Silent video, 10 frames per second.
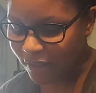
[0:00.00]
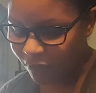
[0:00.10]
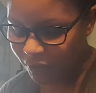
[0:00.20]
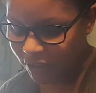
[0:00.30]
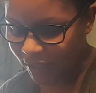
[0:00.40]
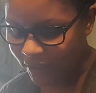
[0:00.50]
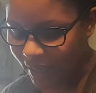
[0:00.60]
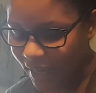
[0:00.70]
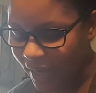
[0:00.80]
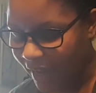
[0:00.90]
everything
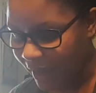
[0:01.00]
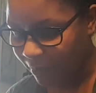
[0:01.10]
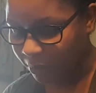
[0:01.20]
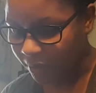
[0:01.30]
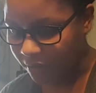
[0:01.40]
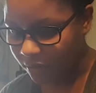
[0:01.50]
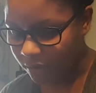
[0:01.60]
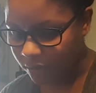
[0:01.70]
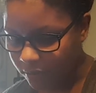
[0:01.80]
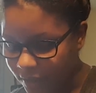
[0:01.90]
that had happened.
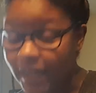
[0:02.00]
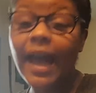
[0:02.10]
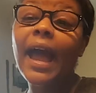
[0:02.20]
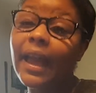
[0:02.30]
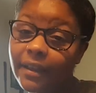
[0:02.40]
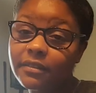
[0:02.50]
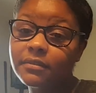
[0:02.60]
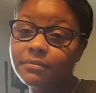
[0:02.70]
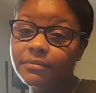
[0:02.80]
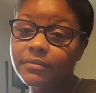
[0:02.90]
Yeah,
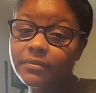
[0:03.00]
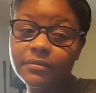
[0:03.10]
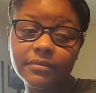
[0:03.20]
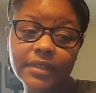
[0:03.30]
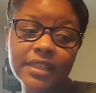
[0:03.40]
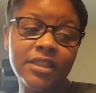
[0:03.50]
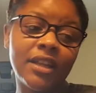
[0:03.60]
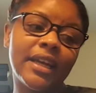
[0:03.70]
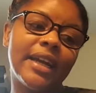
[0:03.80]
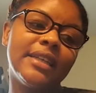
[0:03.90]
that's
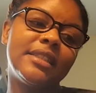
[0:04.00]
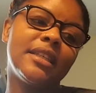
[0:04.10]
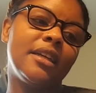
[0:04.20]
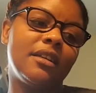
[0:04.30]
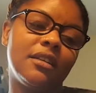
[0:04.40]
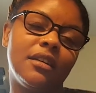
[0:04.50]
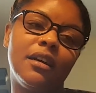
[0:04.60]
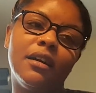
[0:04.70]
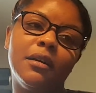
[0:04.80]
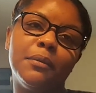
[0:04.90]
all I gotta say.
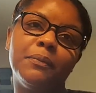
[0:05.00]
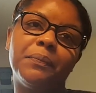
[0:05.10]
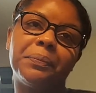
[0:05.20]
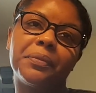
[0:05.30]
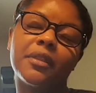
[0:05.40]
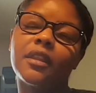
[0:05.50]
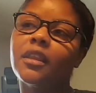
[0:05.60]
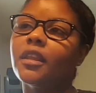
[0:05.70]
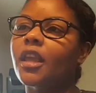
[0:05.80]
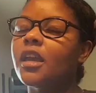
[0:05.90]
I'm
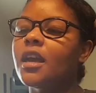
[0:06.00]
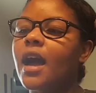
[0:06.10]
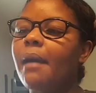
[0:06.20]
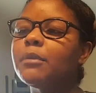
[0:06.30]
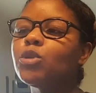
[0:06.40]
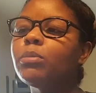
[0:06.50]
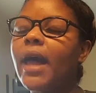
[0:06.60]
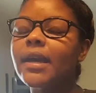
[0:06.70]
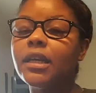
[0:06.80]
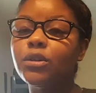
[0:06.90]
gonna do
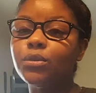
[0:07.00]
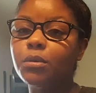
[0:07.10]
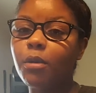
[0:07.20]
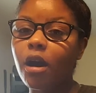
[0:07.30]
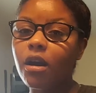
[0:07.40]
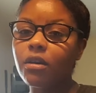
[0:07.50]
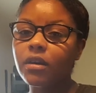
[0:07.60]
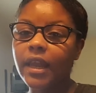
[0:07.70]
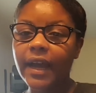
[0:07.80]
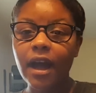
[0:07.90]
Black Ink Crew
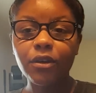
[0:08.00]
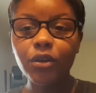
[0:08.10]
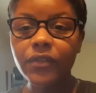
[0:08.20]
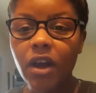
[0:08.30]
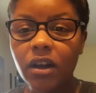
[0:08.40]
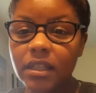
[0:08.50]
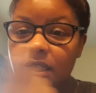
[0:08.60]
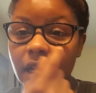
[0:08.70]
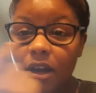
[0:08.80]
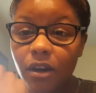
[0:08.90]
tomorrow. Like, I don't know if y'all could
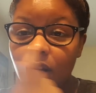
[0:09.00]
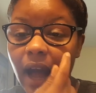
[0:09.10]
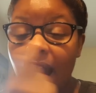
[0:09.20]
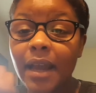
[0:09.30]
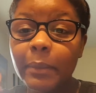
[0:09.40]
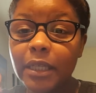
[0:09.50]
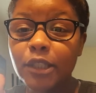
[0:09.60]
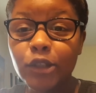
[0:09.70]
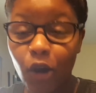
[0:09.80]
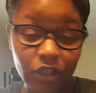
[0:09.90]
tell, I am
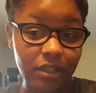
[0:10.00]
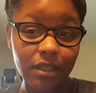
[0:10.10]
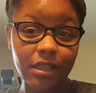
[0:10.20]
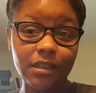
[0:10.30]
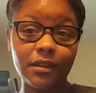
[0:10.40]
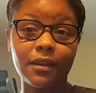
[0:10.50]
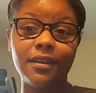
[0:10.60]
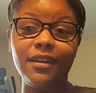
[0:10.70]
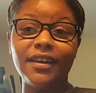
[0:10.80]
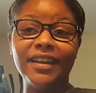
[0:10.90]
exhausted.
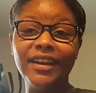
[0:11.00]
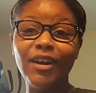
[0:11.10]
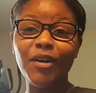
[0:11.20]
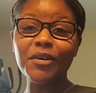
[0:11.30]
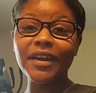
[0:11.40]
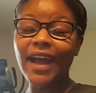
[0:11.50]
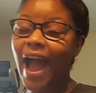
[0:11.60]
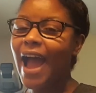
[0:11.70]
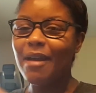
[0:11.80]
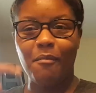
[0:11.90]

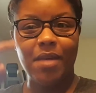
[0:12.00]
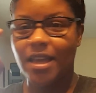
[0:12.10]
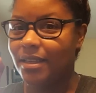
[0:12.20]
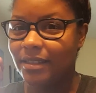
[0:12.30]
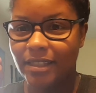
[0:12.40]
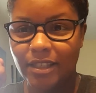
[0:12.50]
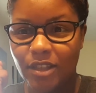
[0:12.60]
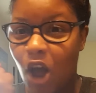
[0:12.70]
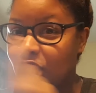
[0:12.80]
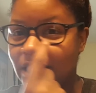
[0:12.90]
Okay, I am
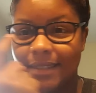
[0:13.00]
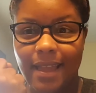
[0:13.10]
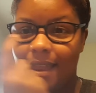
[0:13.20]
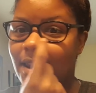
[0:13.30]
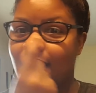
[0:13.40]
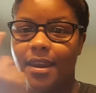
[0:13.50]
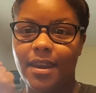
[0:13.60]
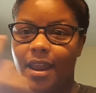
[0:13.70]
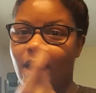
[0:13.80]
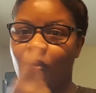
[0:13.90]
exhausted.
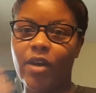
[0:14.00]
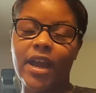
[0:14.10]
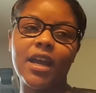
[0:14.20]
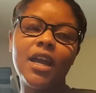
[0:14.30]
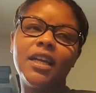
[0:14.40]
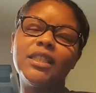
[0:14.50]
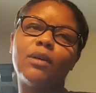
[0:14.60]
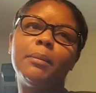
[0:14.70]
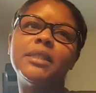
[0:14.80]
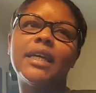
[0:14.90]
All right, so
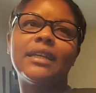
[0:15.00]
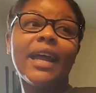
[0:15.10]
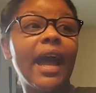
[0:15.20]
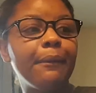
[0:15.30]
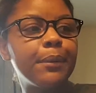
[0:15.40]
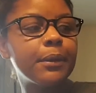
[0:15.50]
I'm gonna take a nap,